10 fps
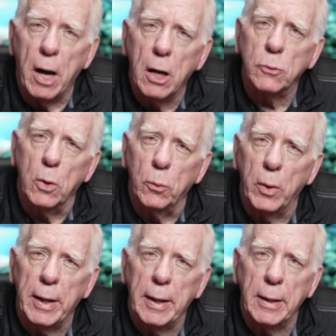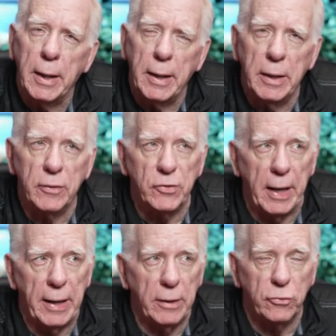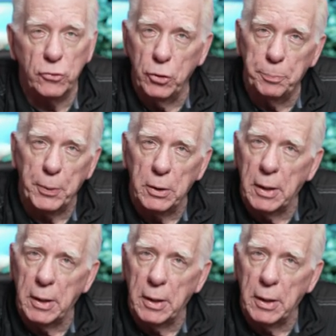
AquaWing is a super